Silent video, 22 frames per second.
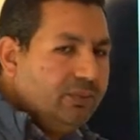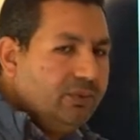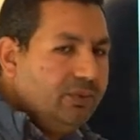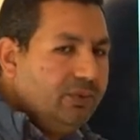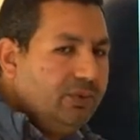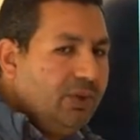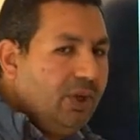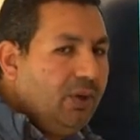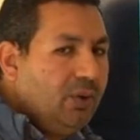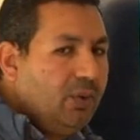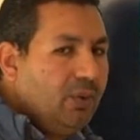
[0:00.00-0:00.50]

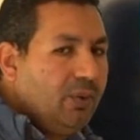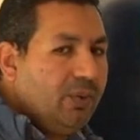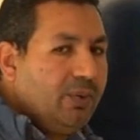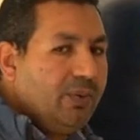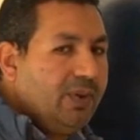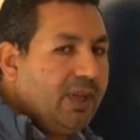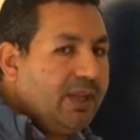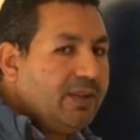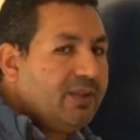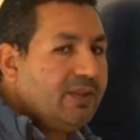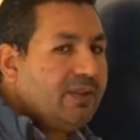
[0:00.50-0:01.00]
No,
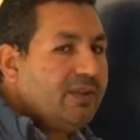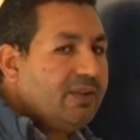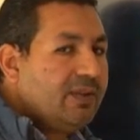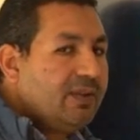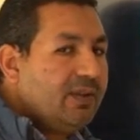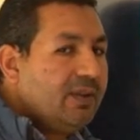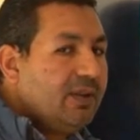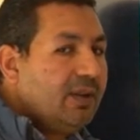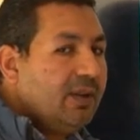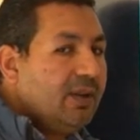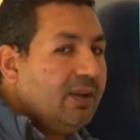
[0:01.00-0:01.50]
that's
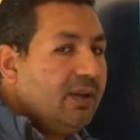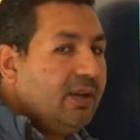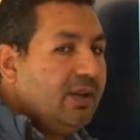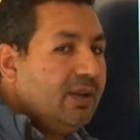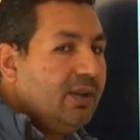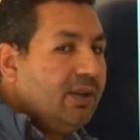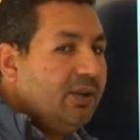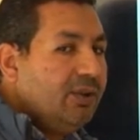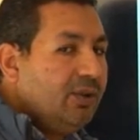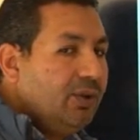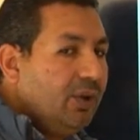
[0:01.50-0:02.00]

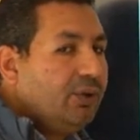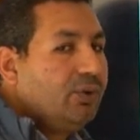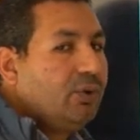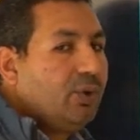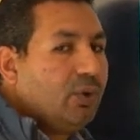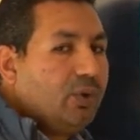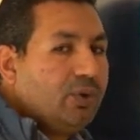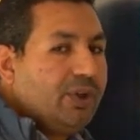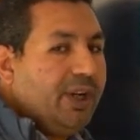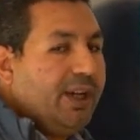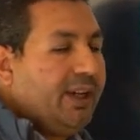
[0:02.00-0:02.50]
not
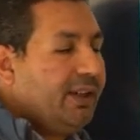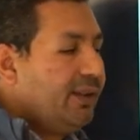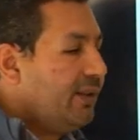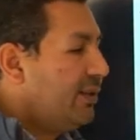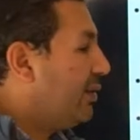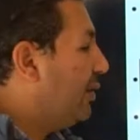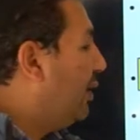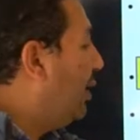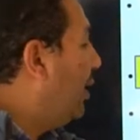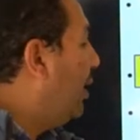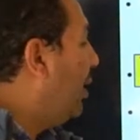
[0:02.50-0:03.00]

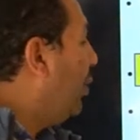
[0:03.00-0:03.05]
correct.